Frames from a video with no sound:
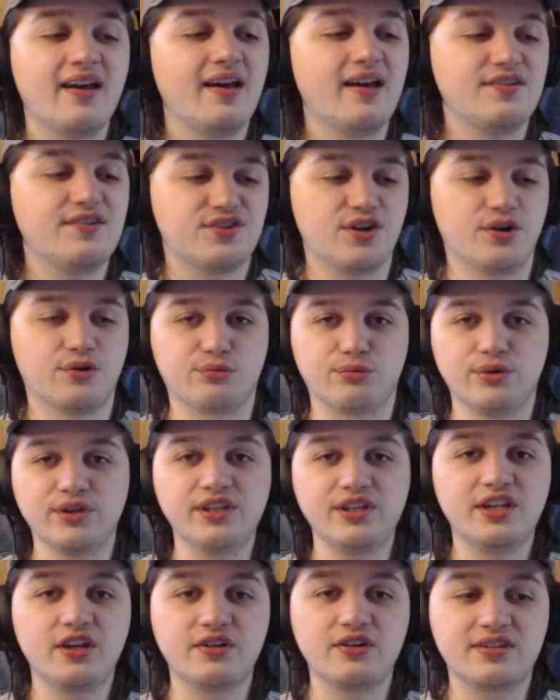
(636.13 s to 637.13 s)
So
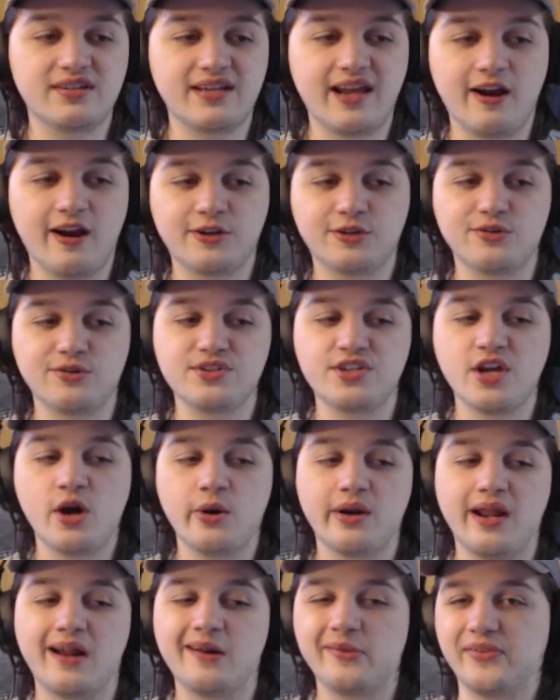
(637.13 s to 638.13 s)
really good character in
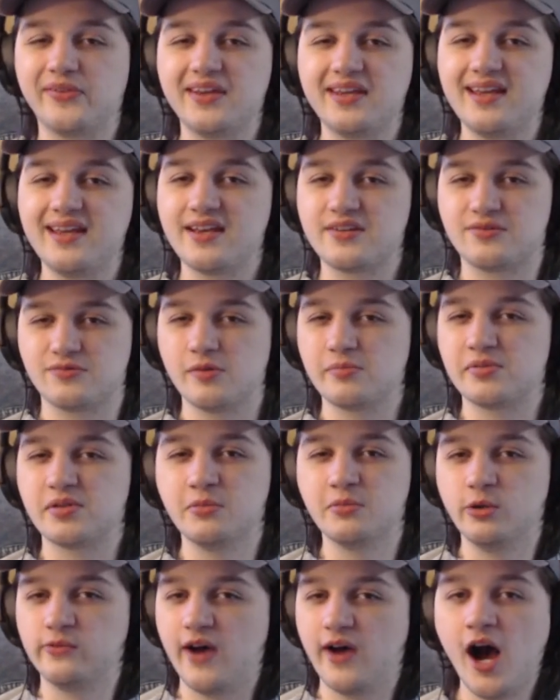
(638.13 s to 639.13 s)
Toad. I don't think he has room to
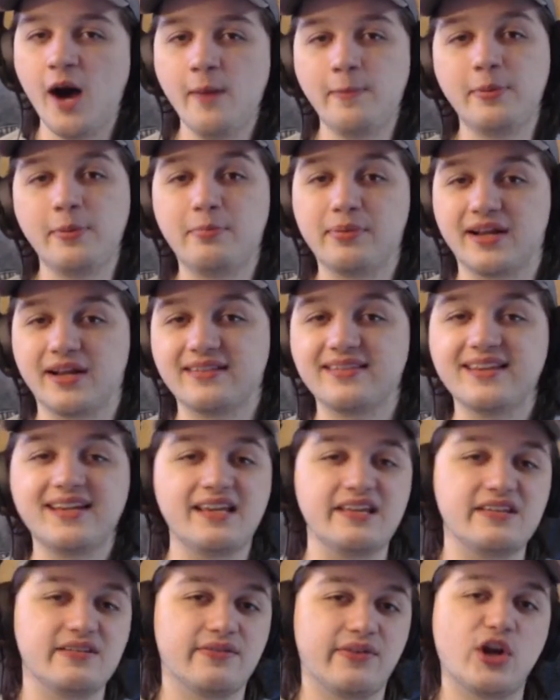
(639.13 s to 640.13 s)
move up, but I think
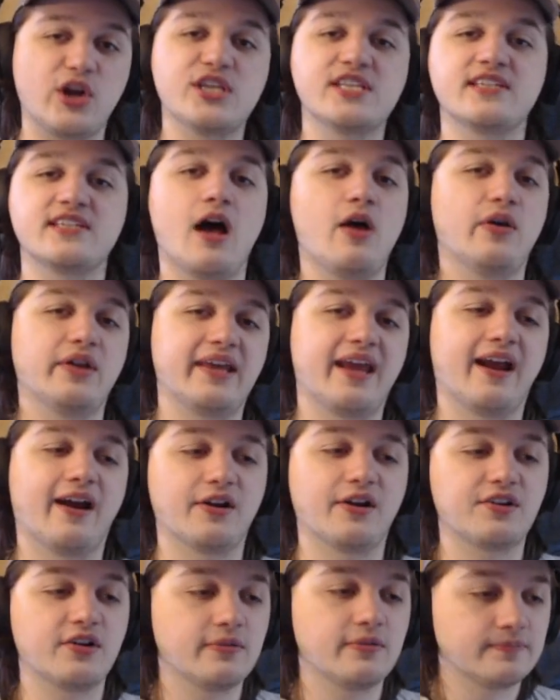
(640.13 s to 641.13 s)
he's a very solid
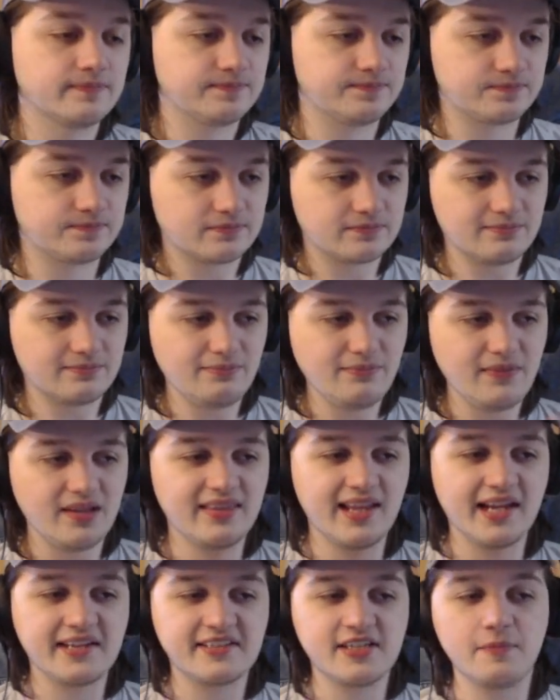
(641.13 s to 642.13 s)
character.
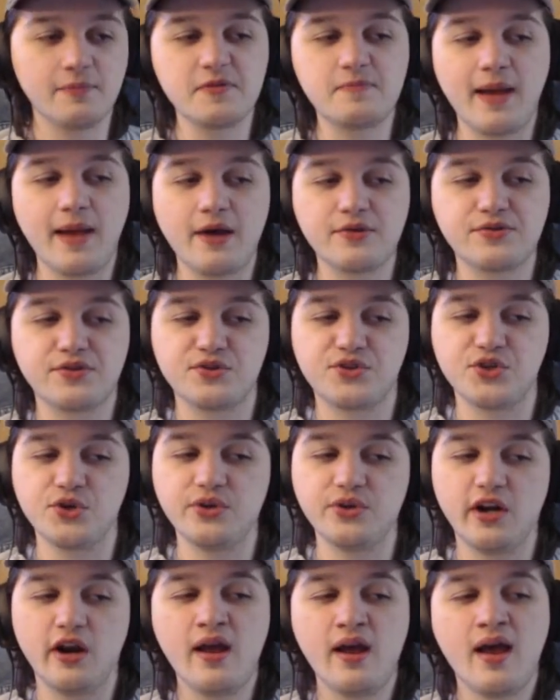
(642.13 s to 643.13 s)
Next up is Bowser
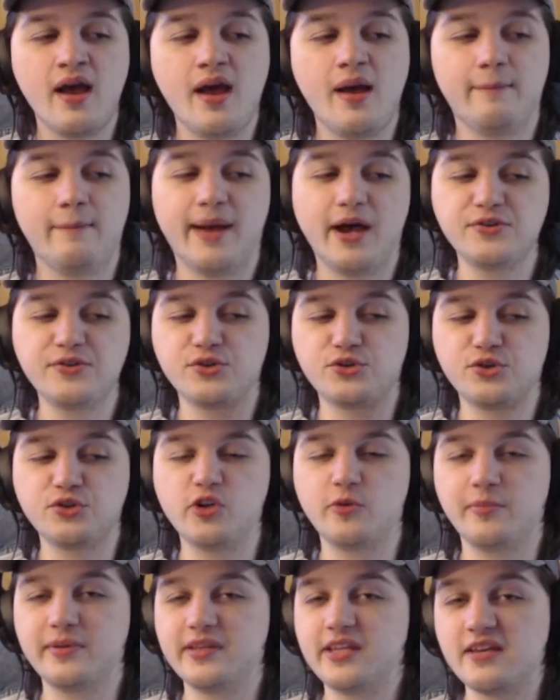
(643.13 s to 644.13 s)
Jr. Bowser
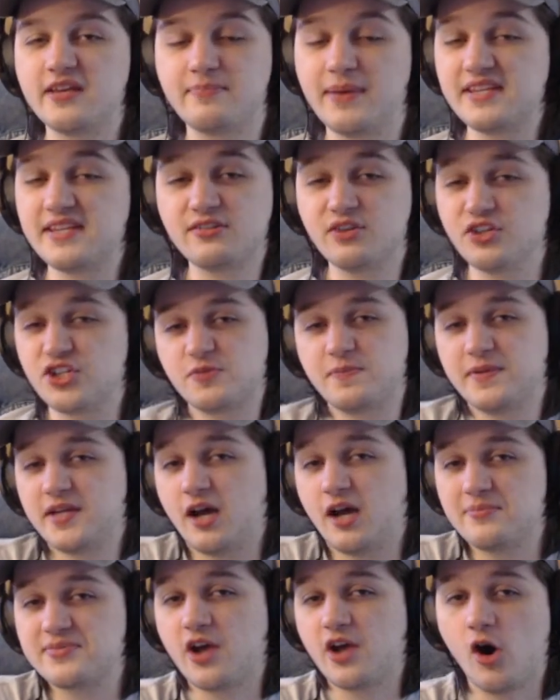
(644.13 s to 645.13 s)
Jr. basically just
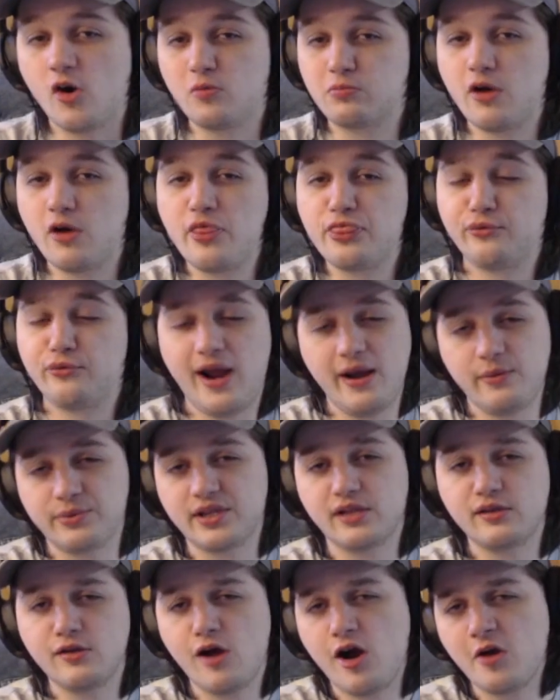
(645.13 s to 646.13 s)
becomes a home run threat with
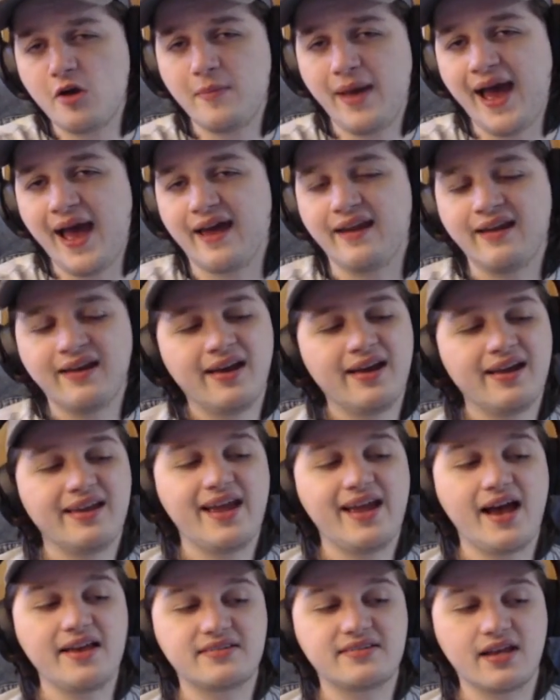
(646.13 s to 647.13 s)
a long bat. He
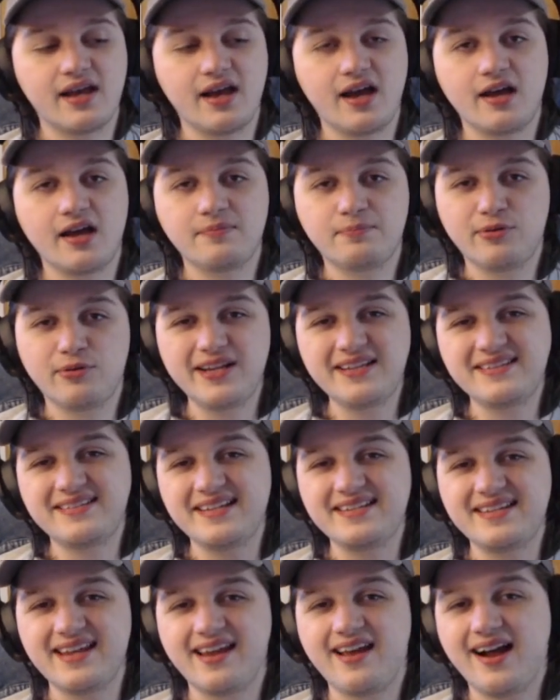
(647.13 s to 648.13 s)
has a pretty
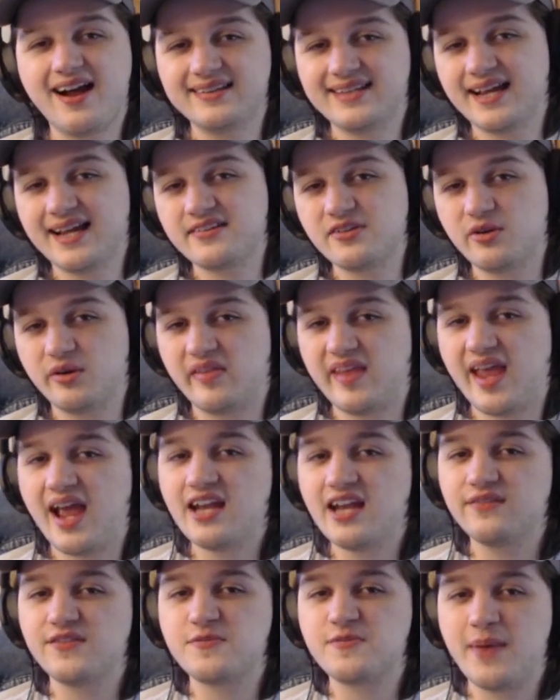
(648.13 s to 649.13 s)
decent contact zone on the
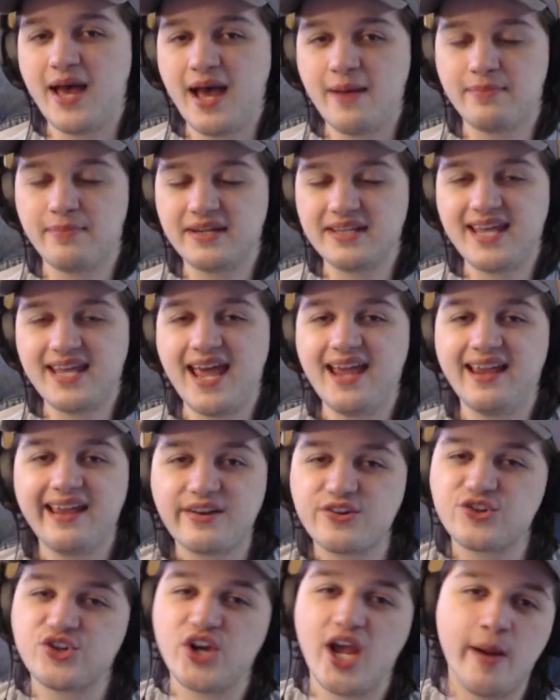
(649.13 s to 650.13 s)
end of his bat, but he can
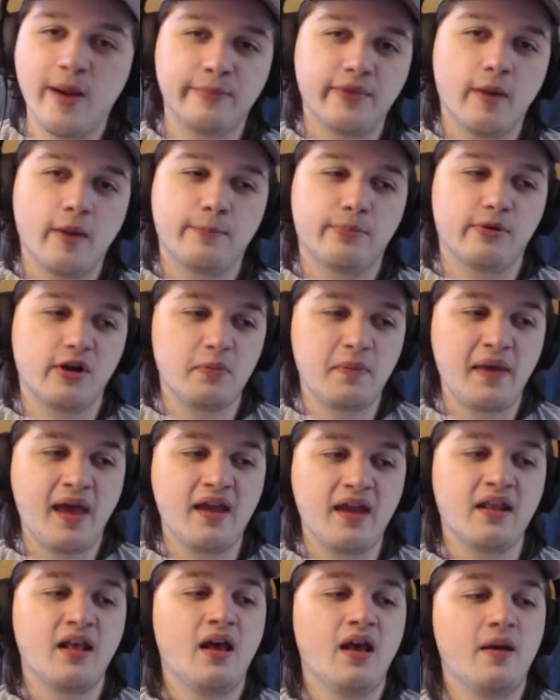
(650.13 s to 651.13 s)
get jammed up pretty
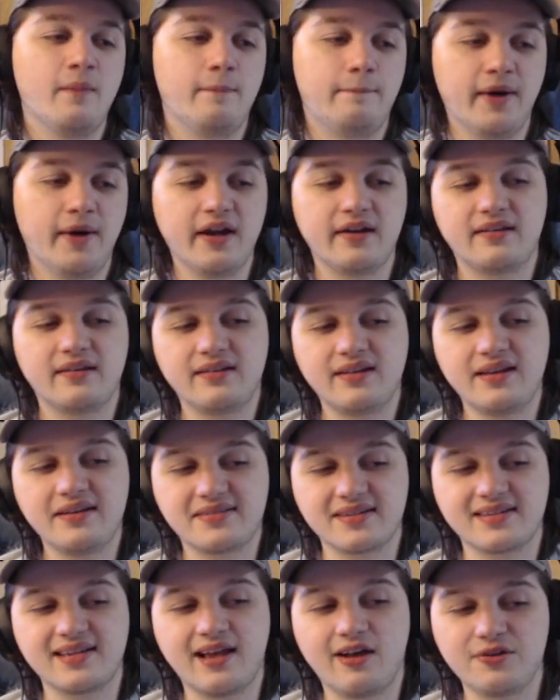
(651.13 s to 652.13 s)
bad. But
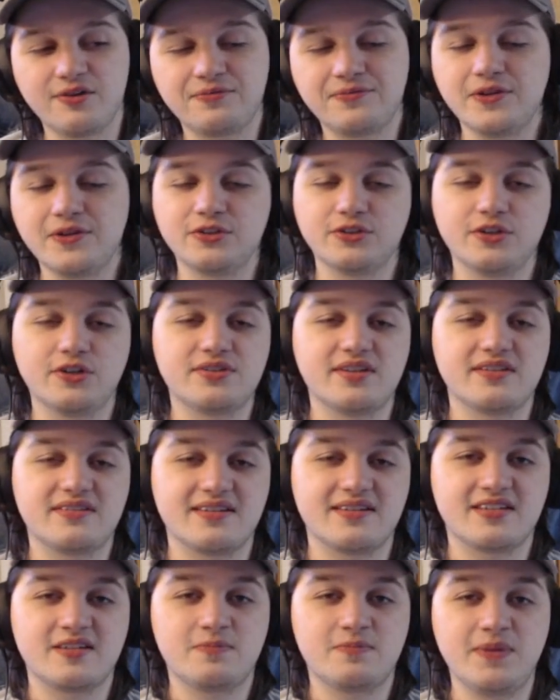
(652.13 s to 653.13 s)
he's a solid fielder since
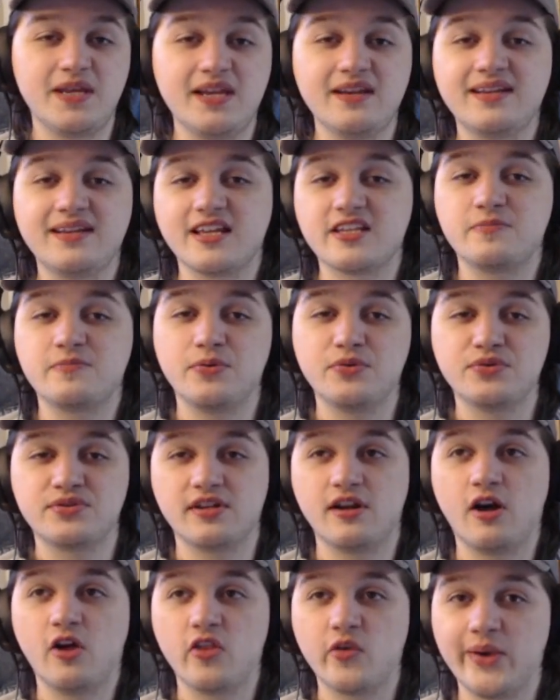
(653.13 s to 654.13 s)
his speed gets
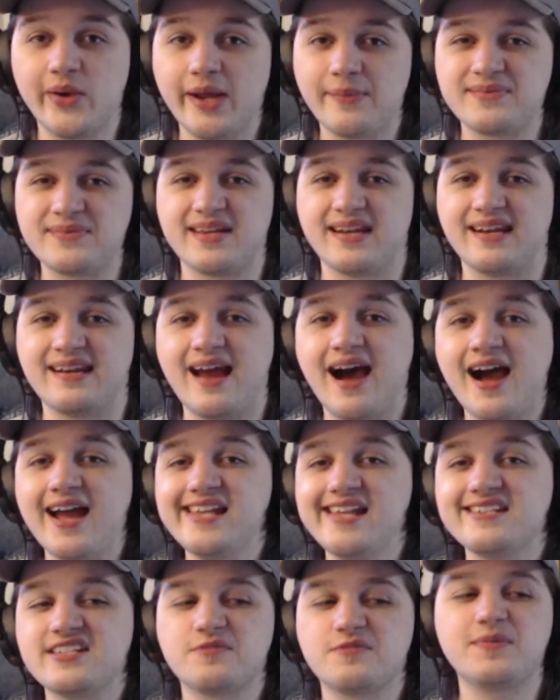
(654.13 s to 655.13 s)
boosted all the way up to
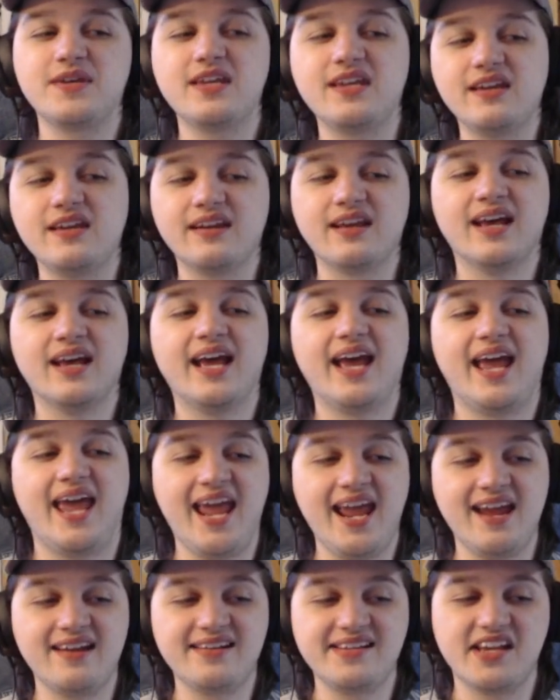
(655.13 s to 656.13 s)
9 speed,
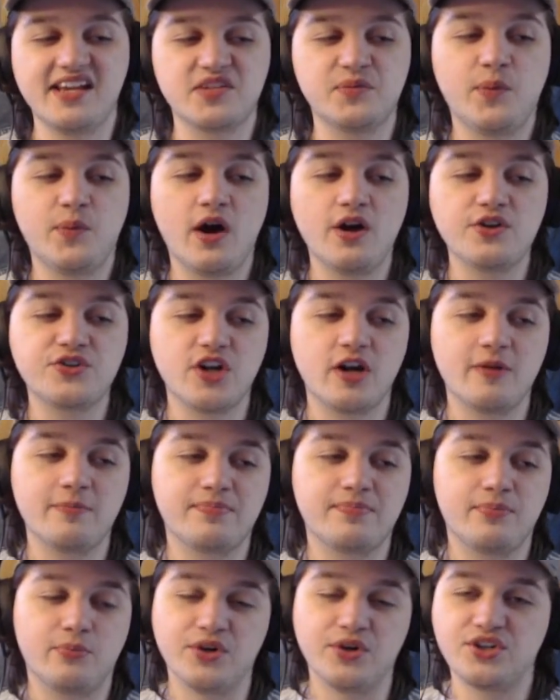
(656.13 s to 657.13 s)
and he has wall jump,
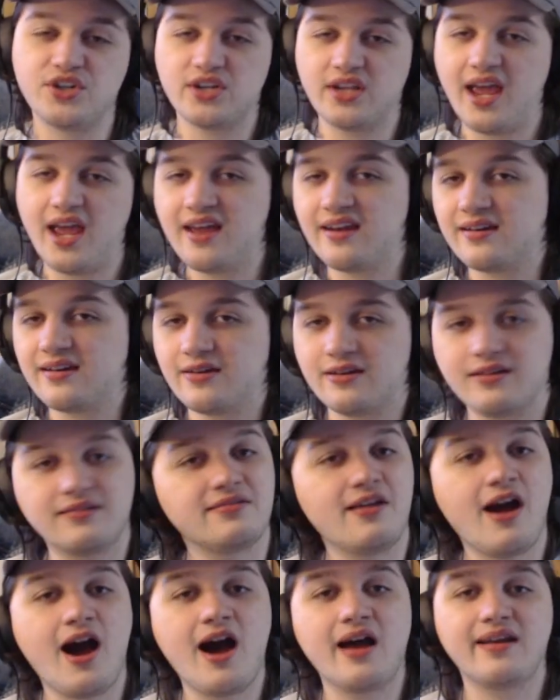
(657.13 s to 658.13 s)
which again,
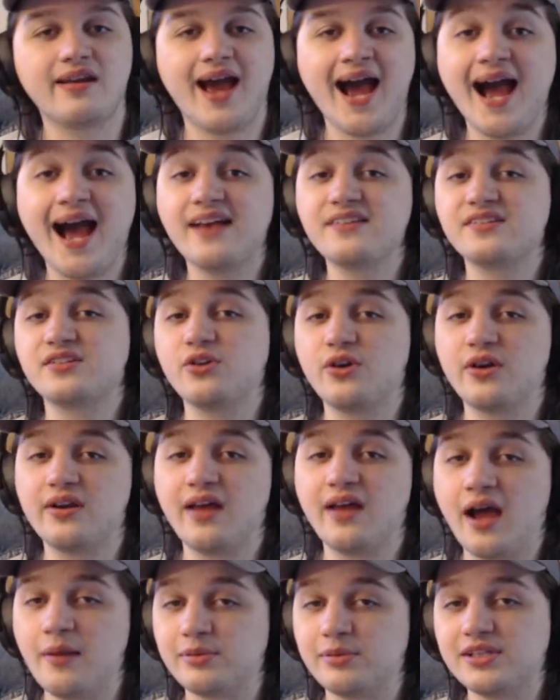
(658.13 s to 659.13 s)
not as good,
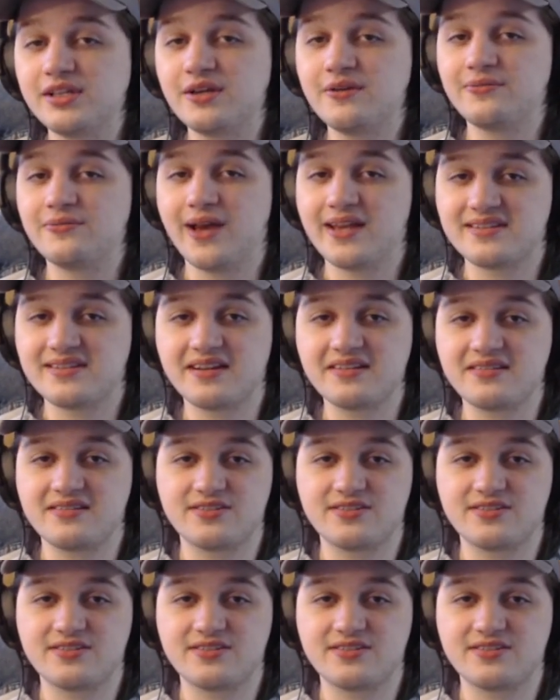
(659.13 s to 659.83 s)
I believe, as it is in